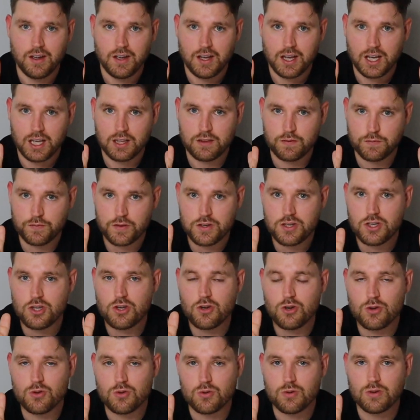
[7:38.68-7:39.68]
It's for
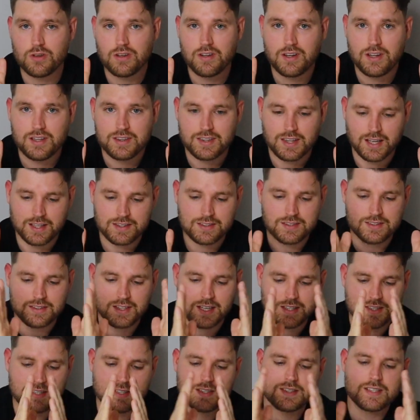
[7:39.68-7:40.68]
you. That's
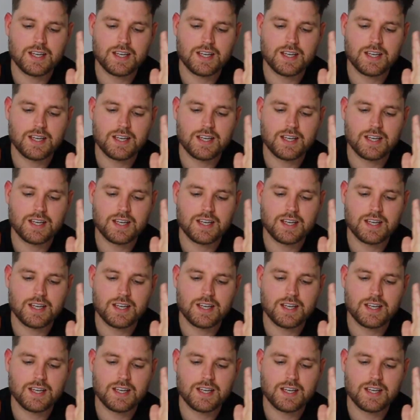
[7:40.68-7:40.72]
a